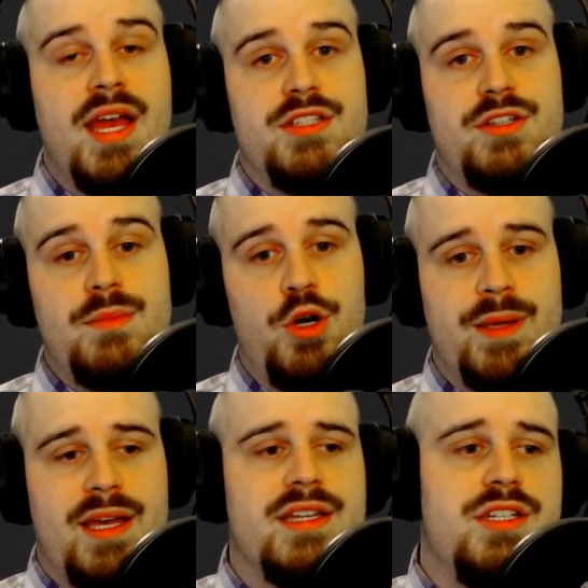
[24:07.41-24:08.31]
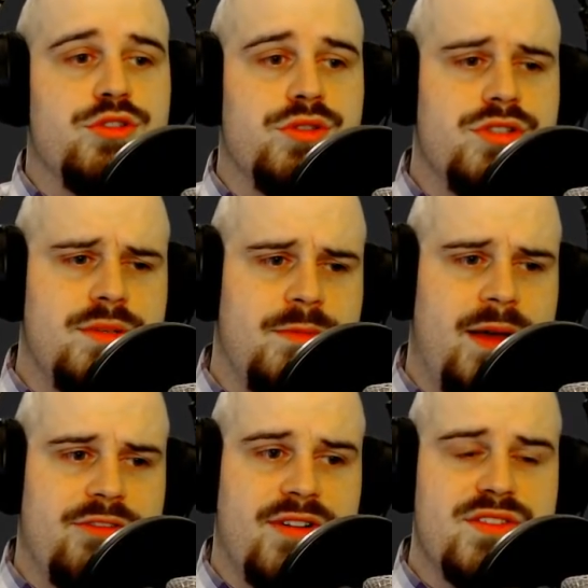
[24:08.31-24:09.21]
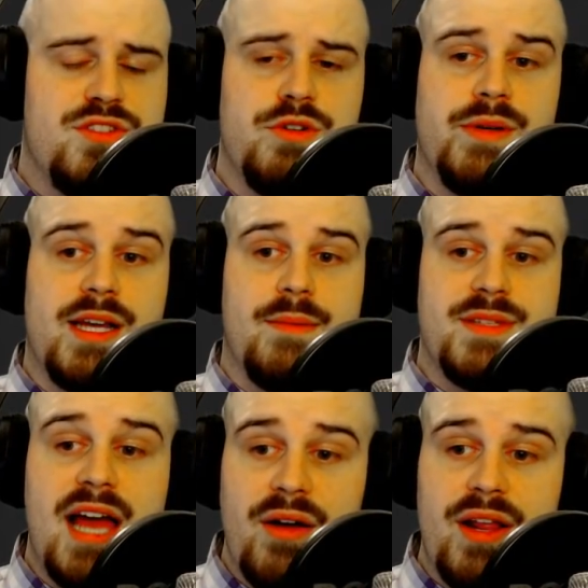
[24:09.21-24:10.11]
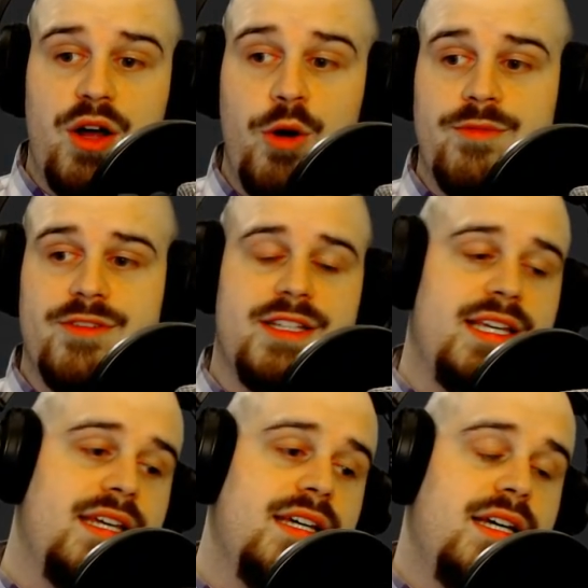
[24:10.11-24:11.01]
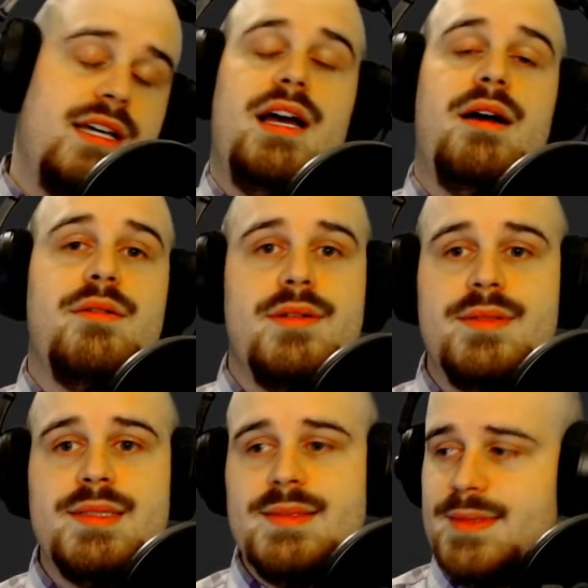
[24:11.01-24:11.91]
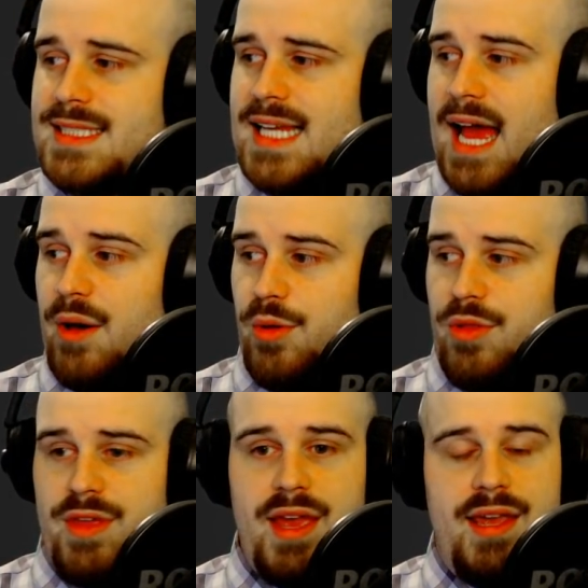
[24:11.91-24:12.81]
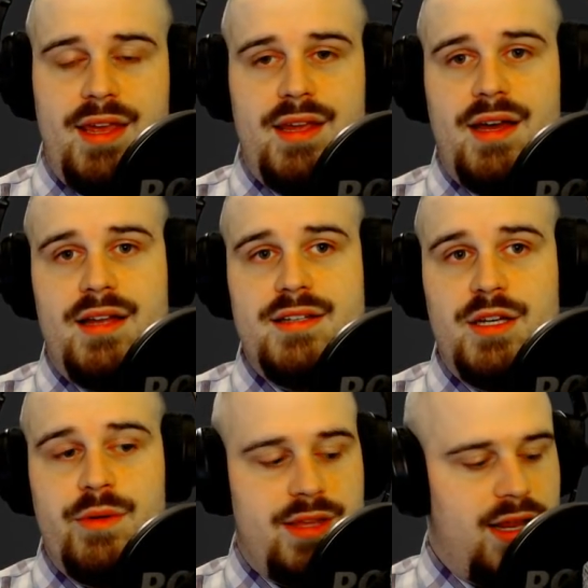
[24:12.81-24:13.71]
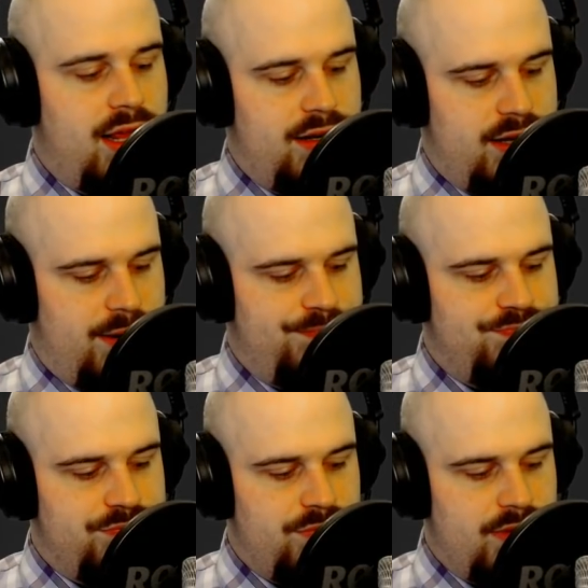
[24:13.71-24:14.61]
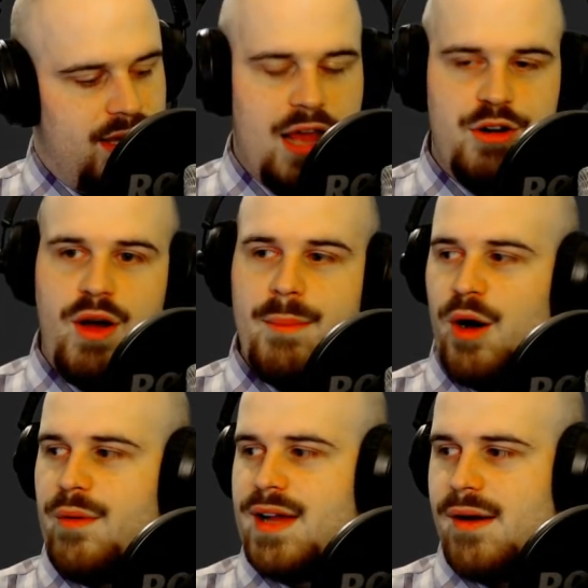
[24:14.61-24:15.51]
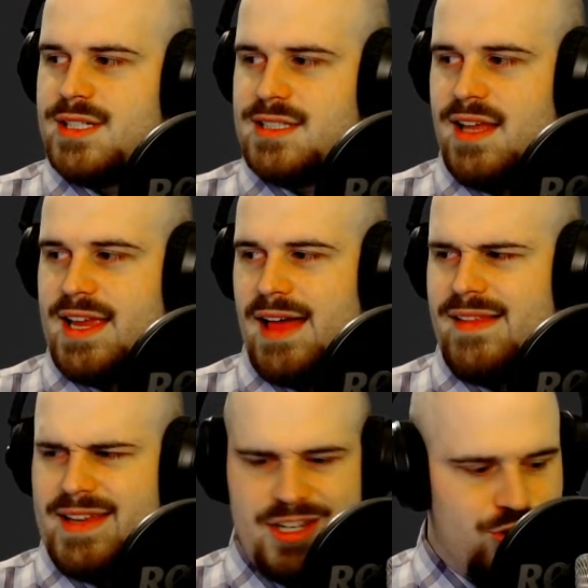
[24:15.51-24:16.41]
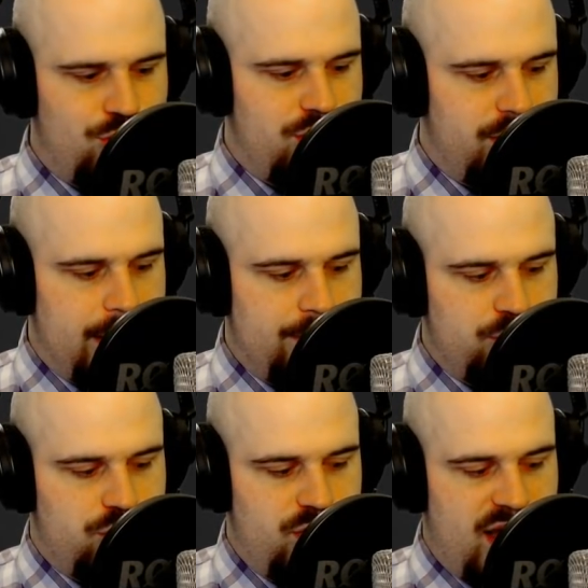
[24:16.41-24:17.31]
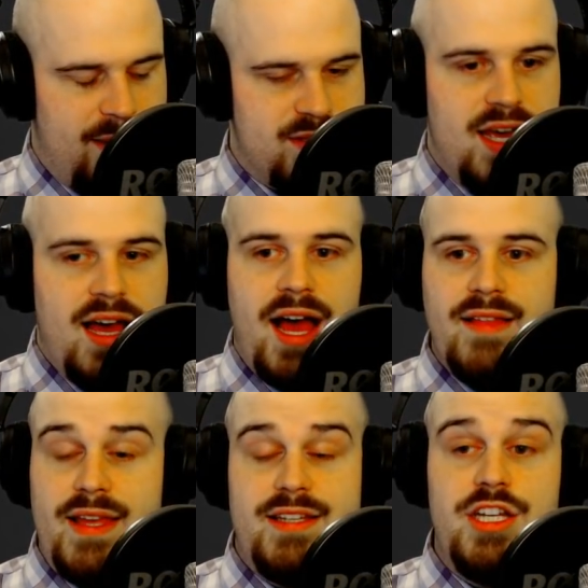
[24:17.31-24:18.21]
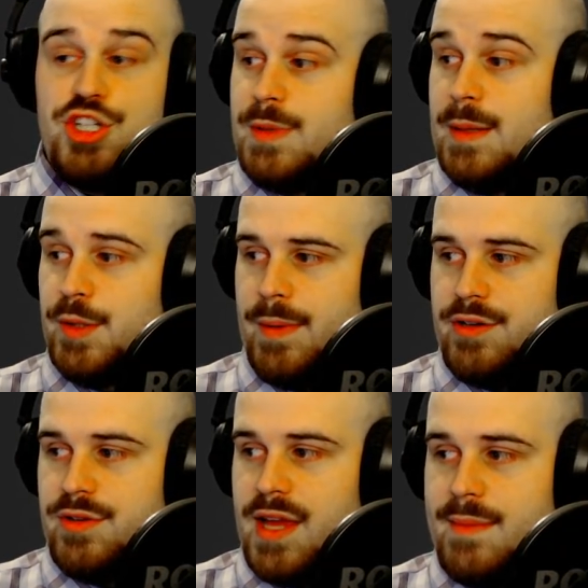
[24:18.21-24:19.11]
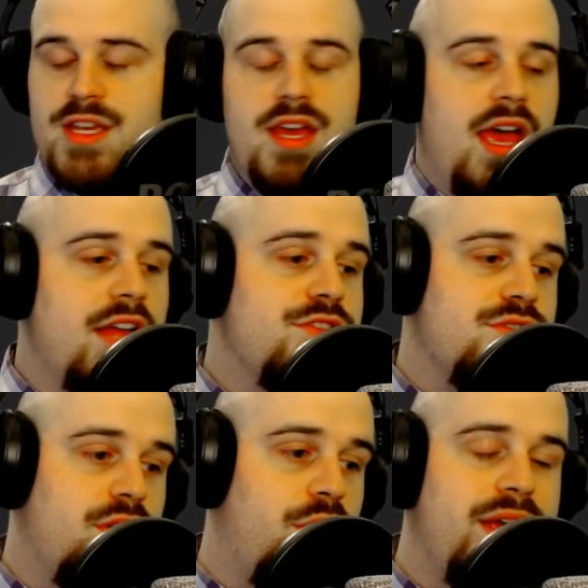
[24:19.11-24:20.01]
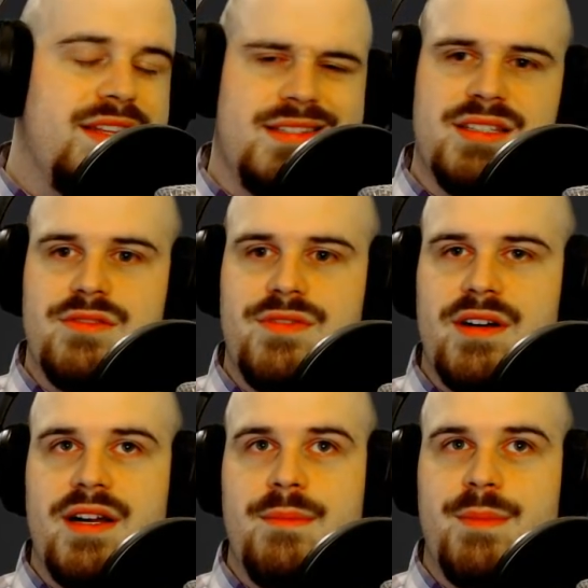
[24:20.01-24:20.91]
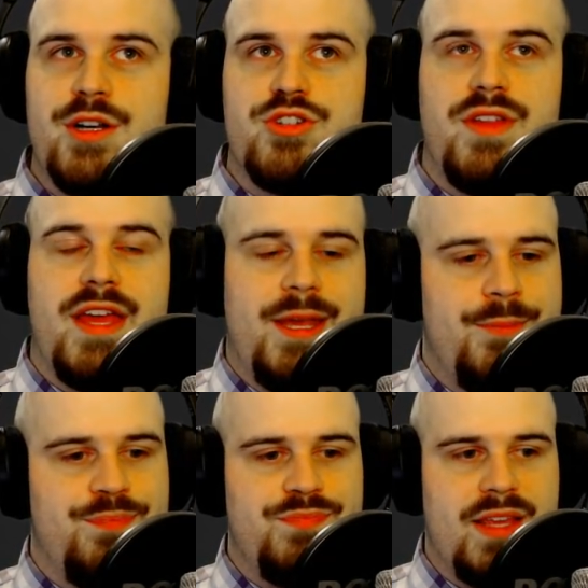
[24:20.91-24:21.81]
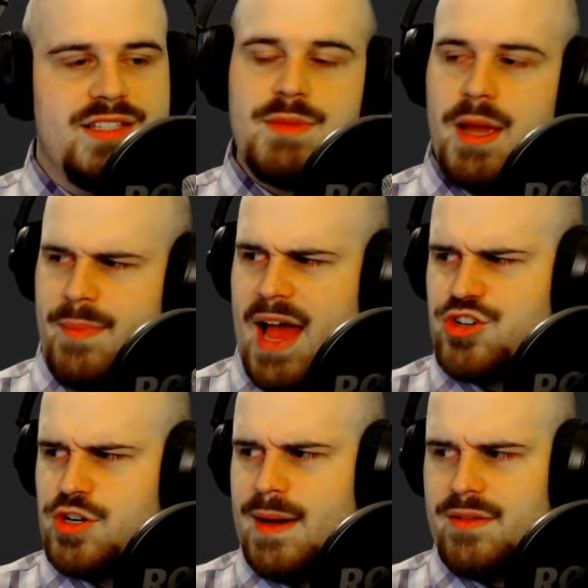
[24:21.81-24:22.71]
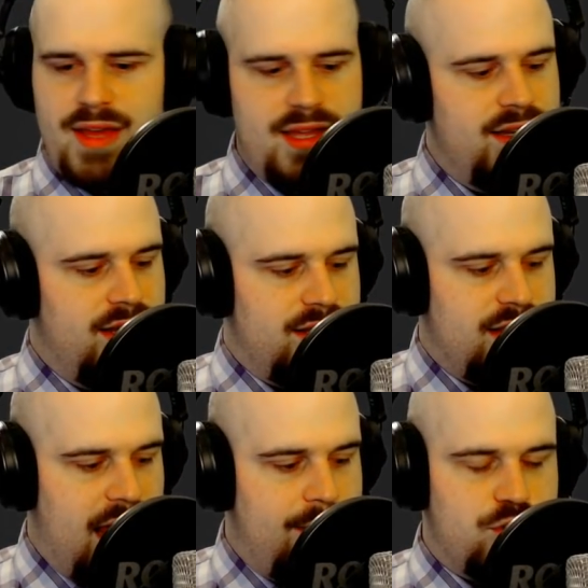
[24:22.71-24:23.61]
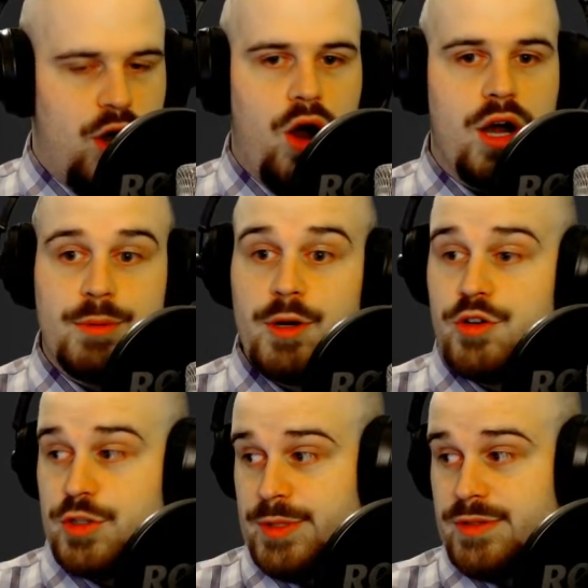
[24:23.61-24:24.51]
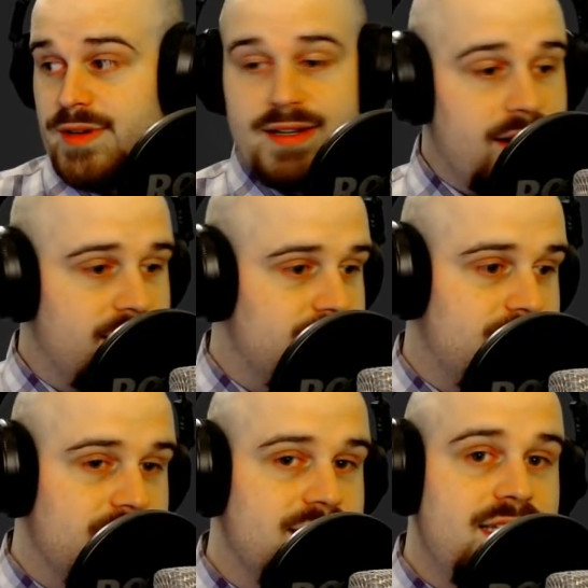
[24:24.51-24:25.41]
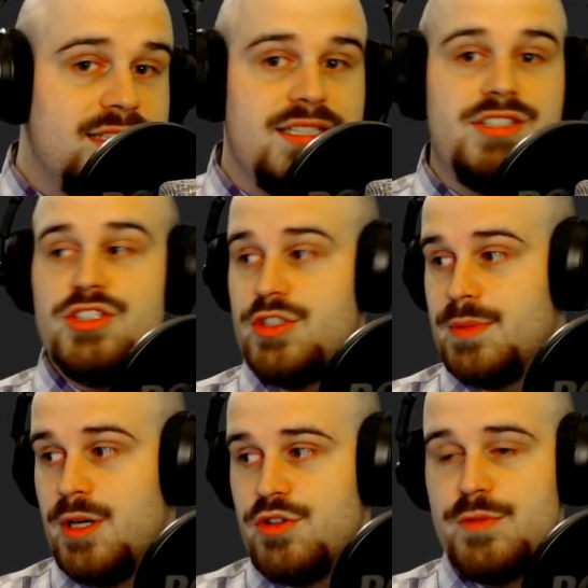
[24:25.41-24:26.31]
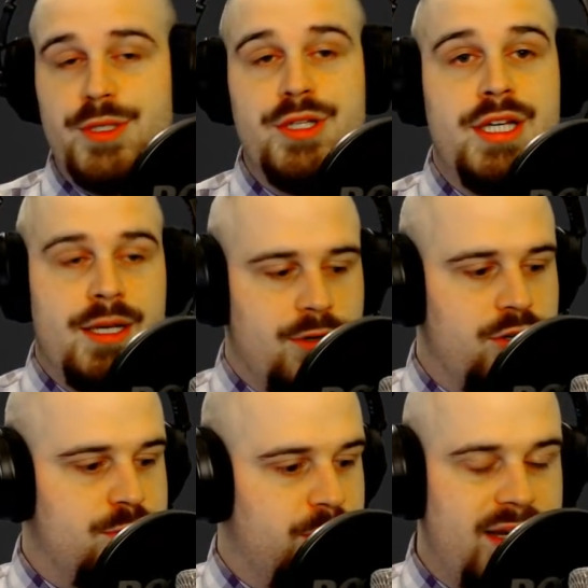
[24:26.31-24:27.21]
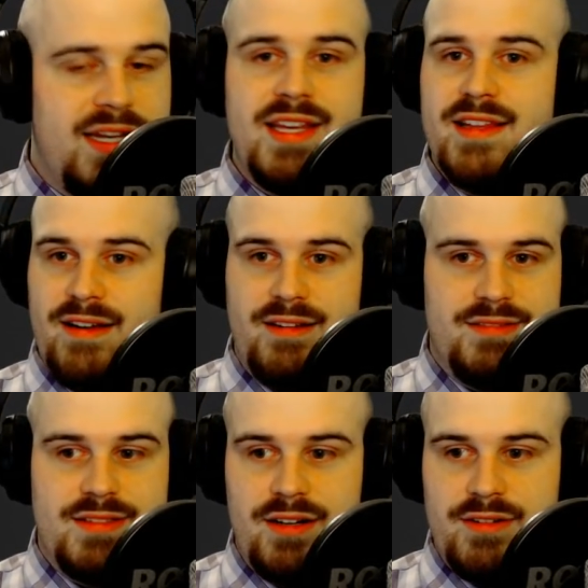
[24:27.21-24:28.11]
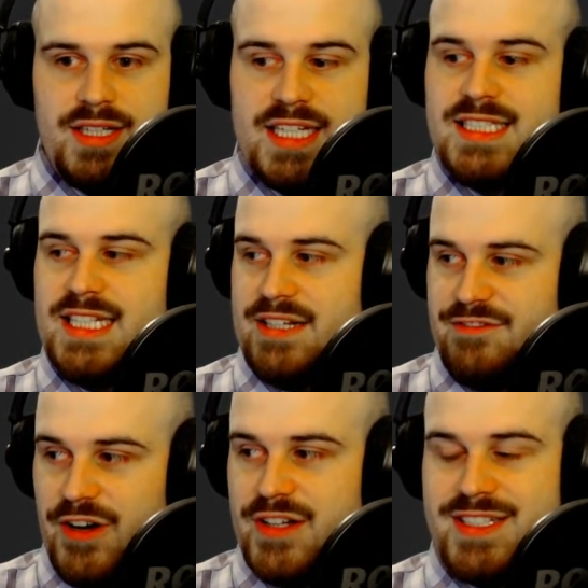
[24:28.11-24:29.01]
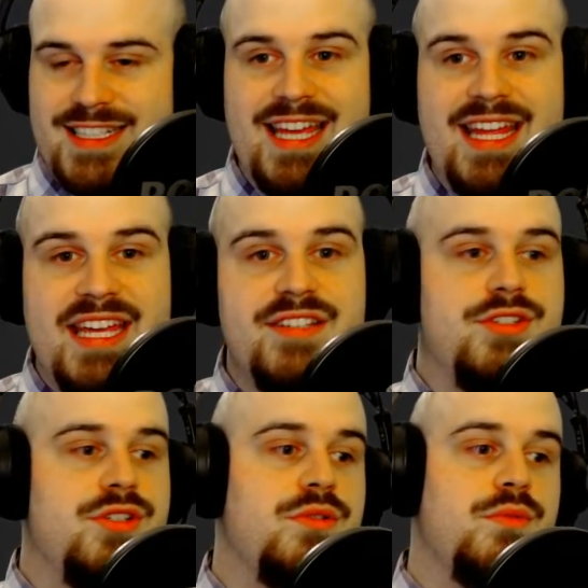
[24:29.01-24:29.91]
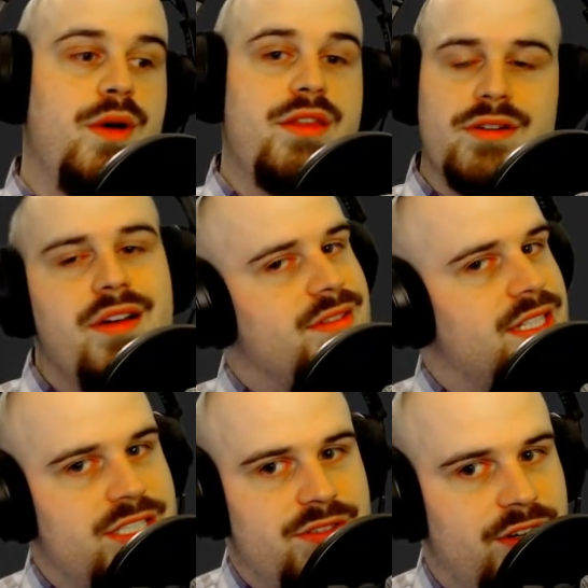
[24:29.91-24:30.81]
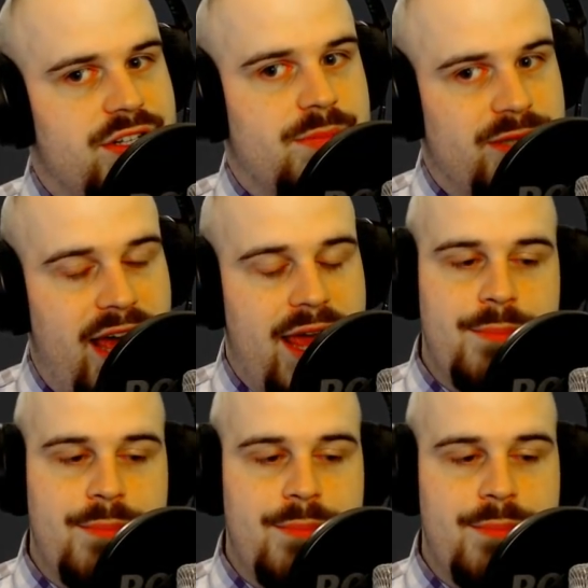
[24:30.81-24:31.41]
So I'm hoping I can introduce some of my friends to it when it comes out, and hopefully we'll see how they deal with it. And I don't know, I like introducing people to new games. I like teaching people about new games, and so it's very much like something I'm passionate about, that games are approachable, right? Not necessarily easy, just approachable. Approachable meaning they're easy and fun to get into, whether or not they're easy and fun to play.